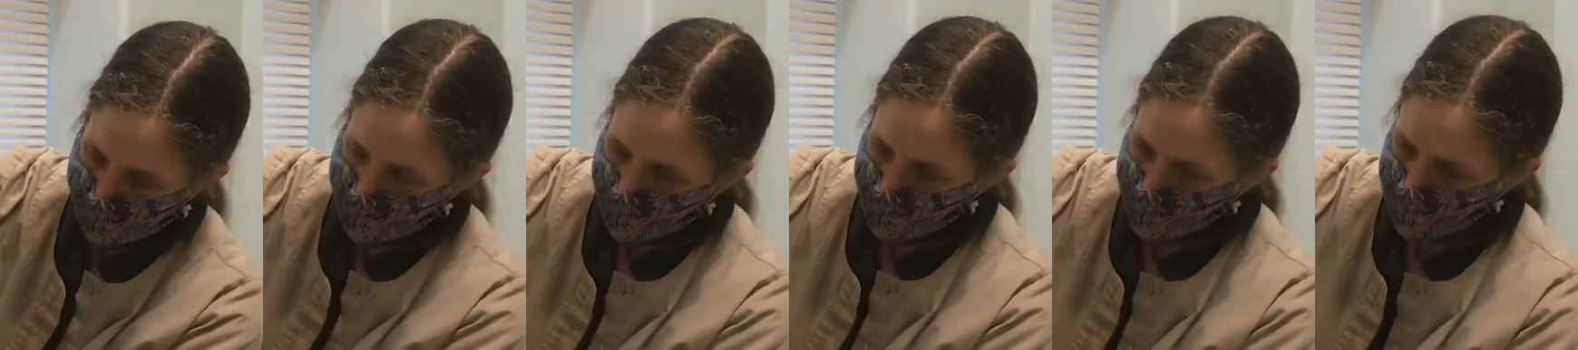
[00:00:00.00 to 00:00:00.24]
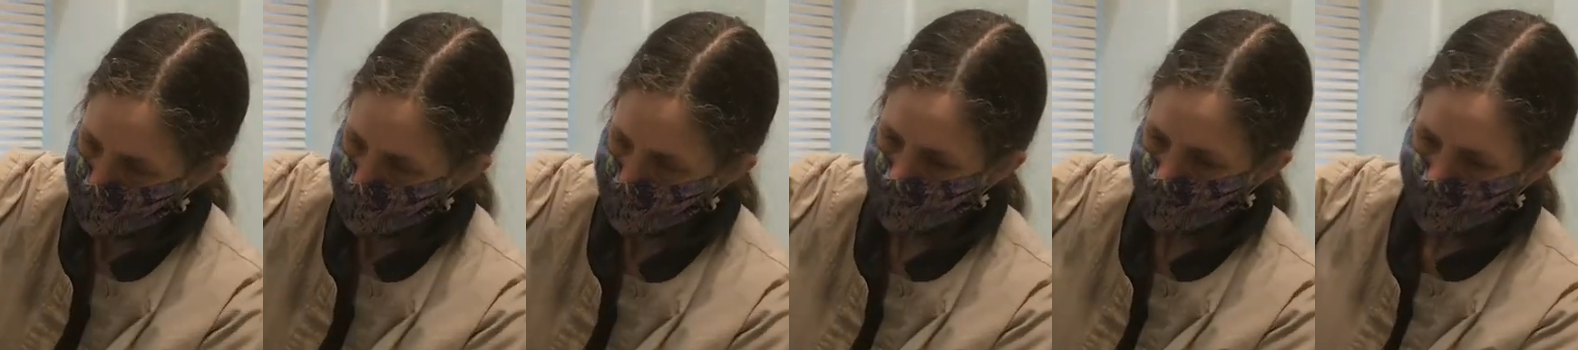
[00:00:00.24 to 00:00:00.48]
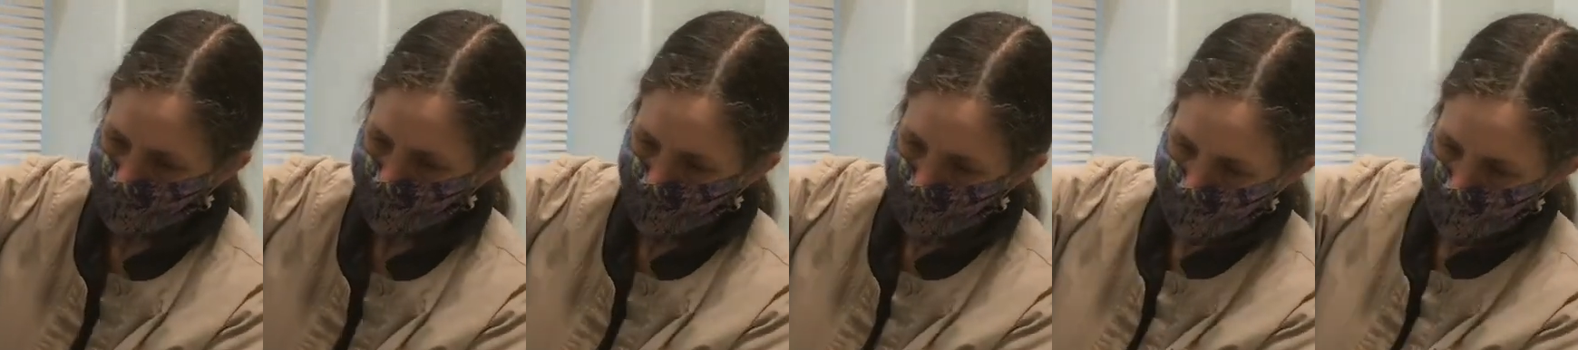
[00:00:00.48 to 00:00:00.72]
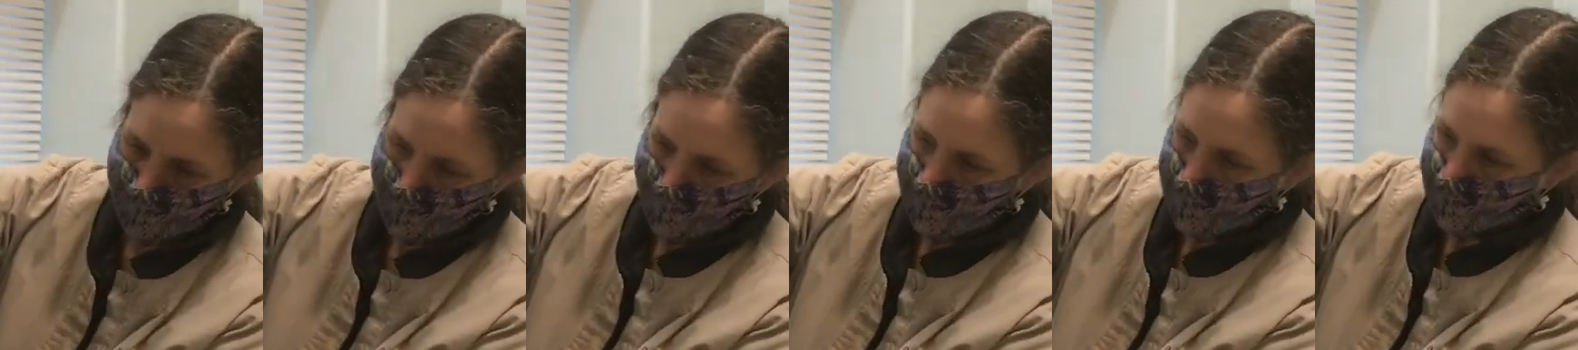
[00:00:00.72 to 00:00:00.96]
So Thistle
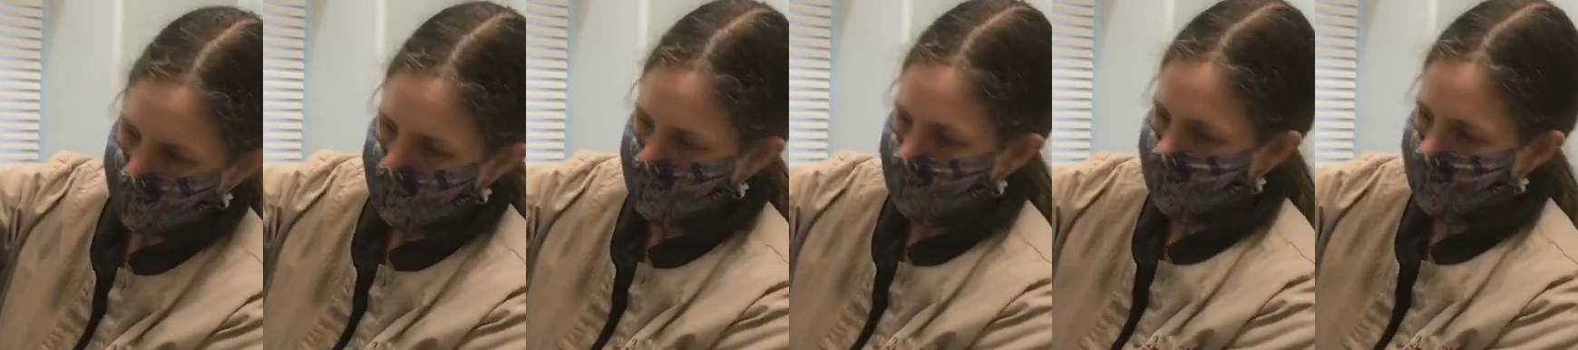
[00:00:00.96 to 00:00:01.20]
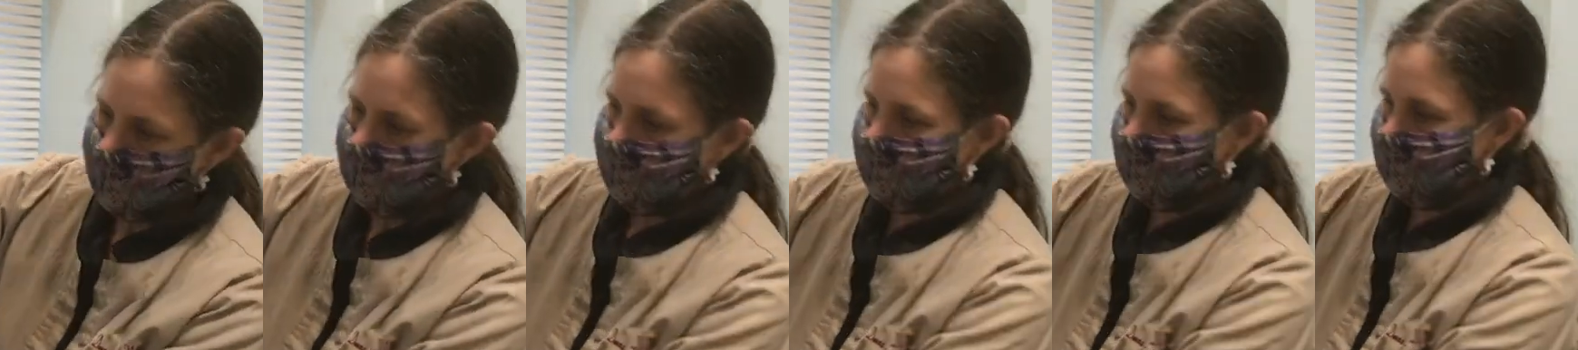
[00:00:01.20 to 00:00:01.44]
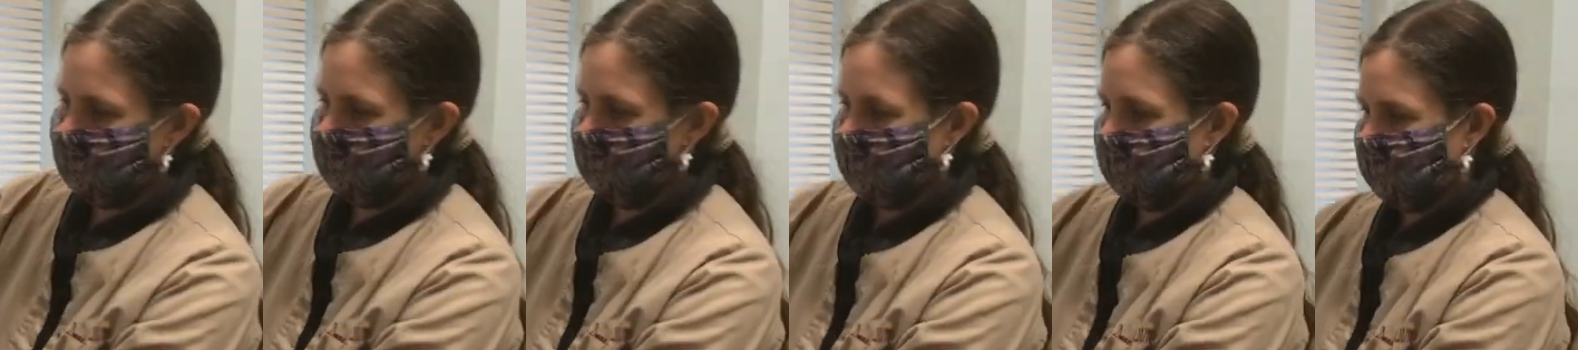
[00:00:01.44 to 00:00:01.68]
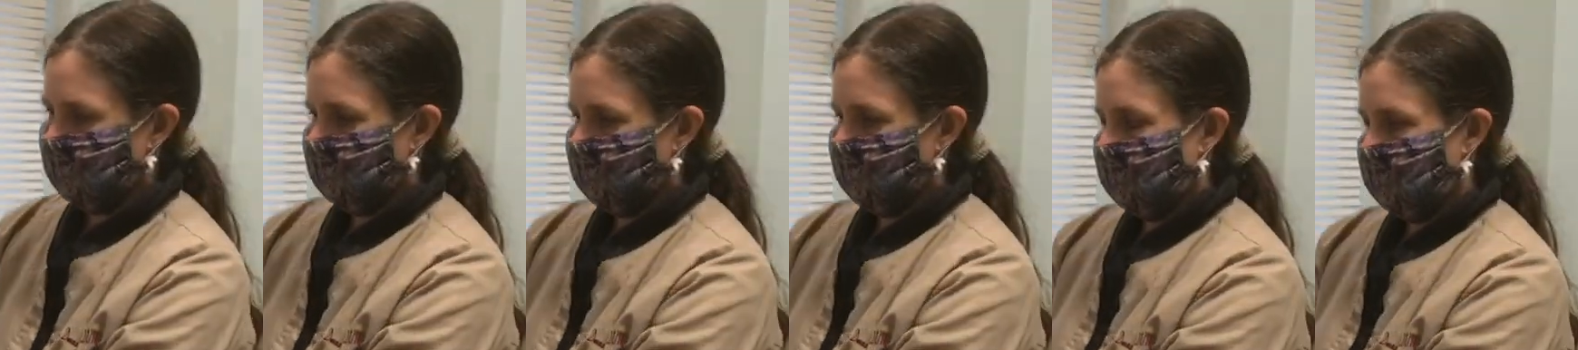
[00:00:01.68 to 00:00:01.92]
has
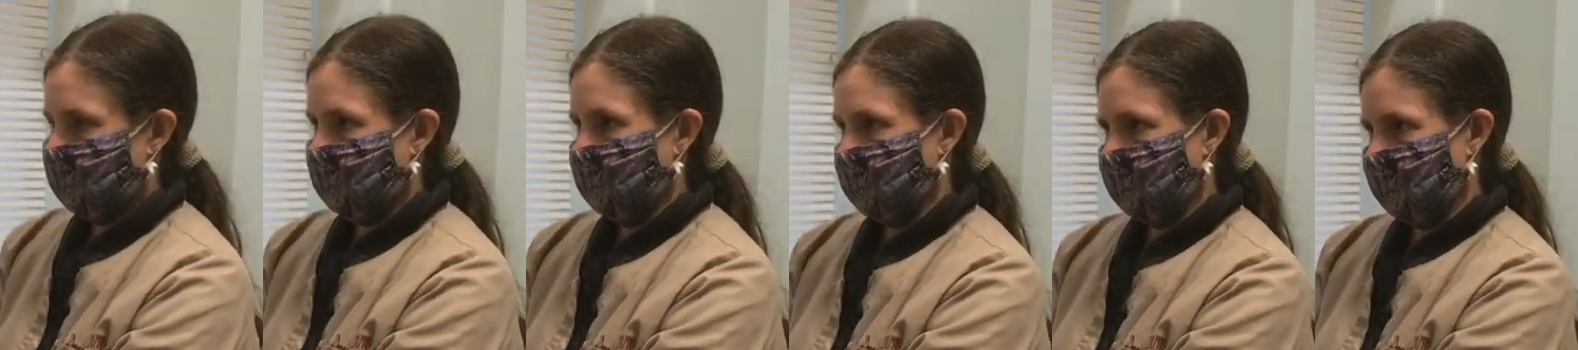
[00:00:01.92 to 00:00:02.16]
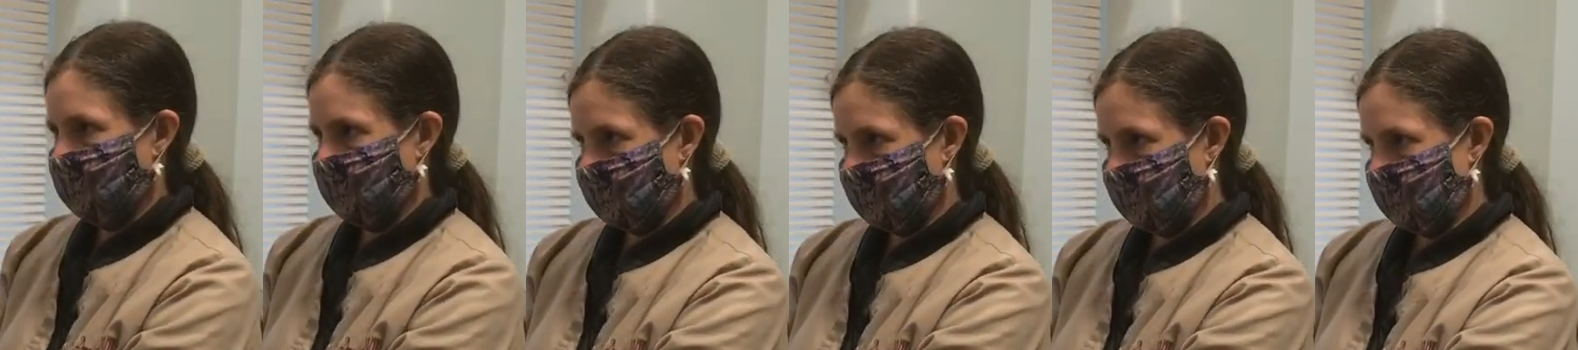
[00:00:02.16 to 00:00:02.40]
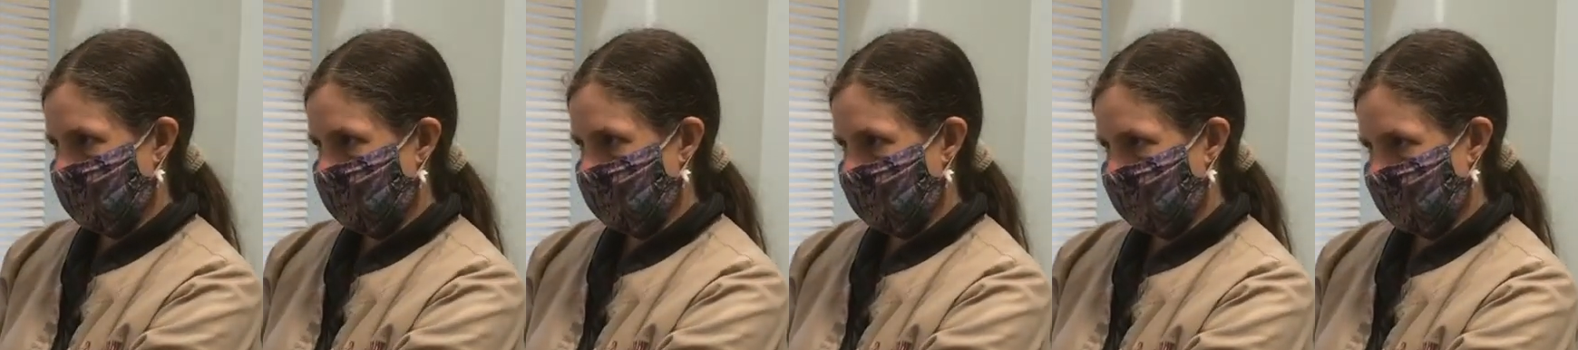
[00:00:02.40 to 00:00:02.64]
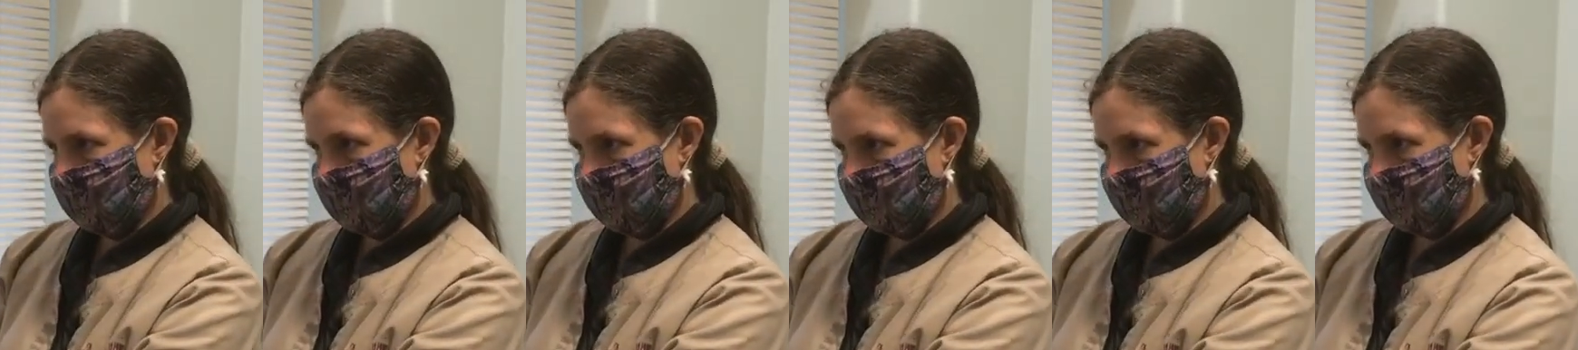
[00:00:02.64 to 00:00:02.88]
kidney
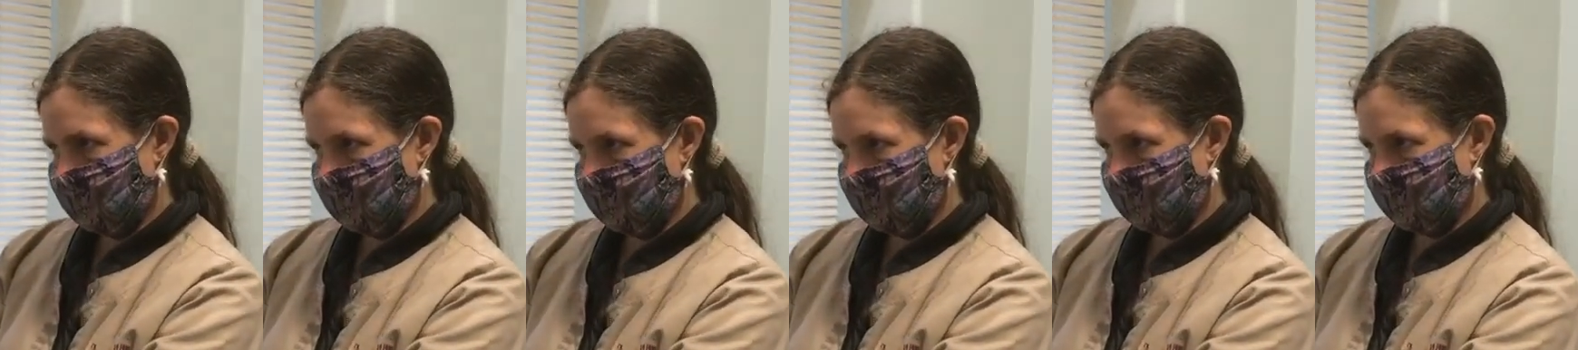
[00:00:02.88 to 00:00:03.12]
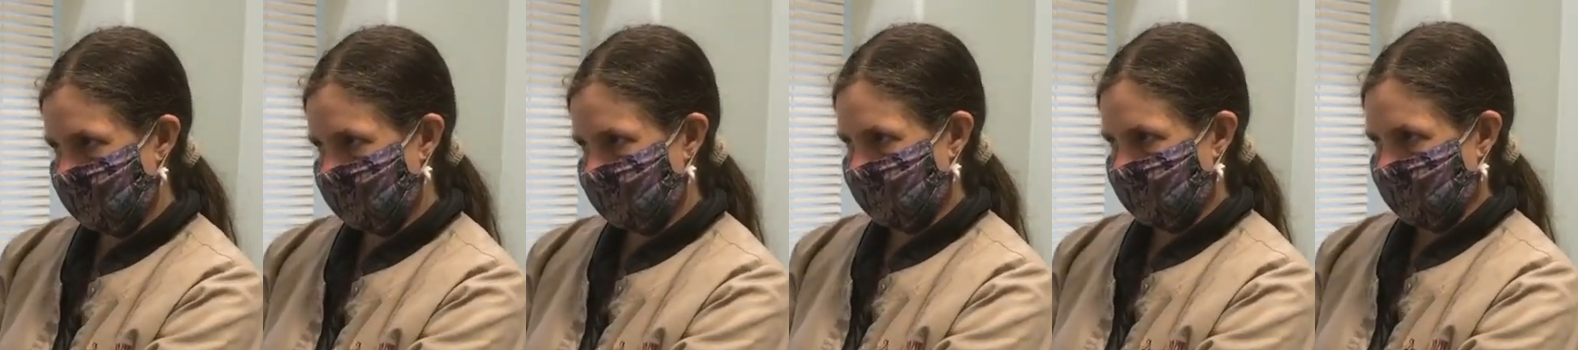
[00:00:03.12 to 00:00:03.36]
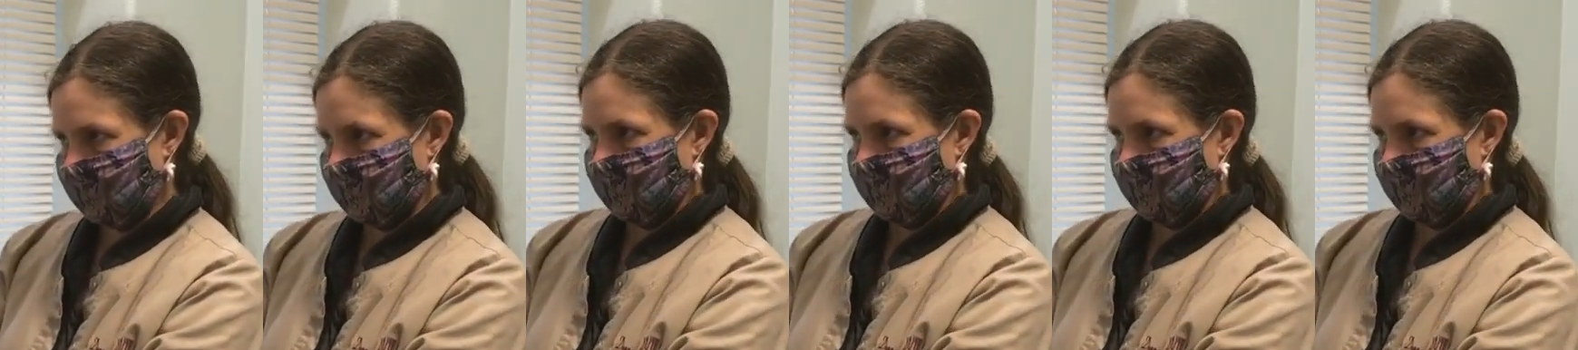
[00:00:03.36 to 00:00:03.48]
disease,